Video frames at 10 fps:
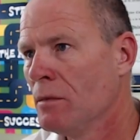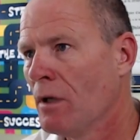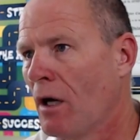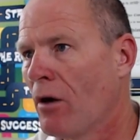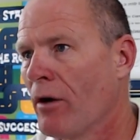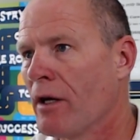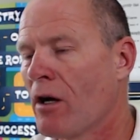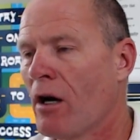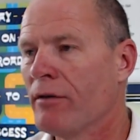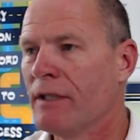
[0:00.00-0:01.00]
All right,
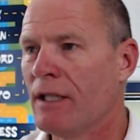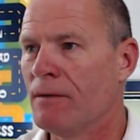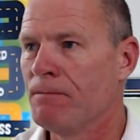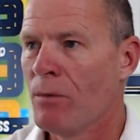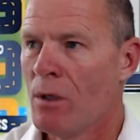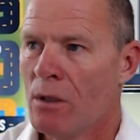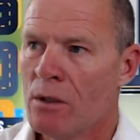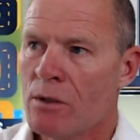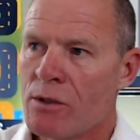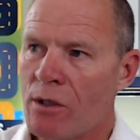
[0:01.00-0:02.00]
Carvel.
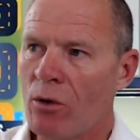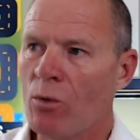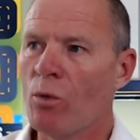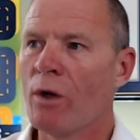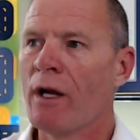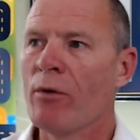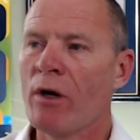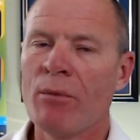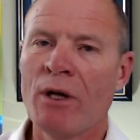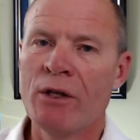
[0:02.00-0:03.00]
So what I
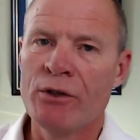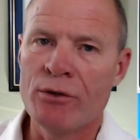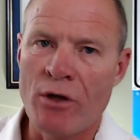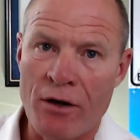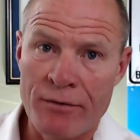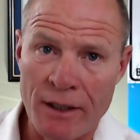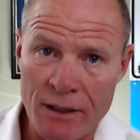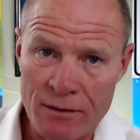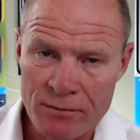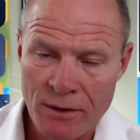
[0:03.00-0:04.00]
recommend to you,
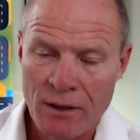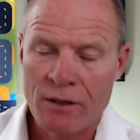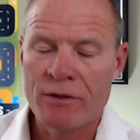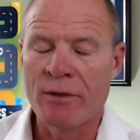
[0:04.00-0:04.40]
Carvel, to